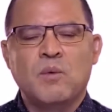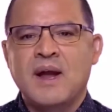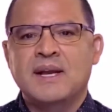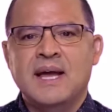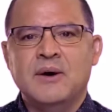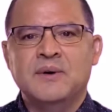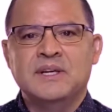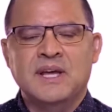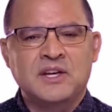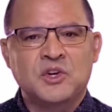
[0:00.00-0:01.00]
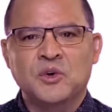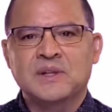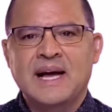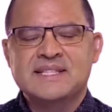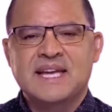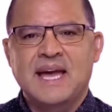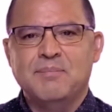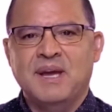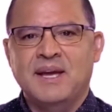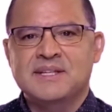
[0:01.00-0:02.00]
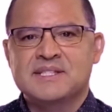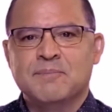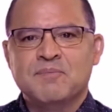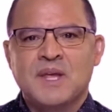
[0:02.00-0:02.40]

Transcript: right now in, in Google Ads campaigns.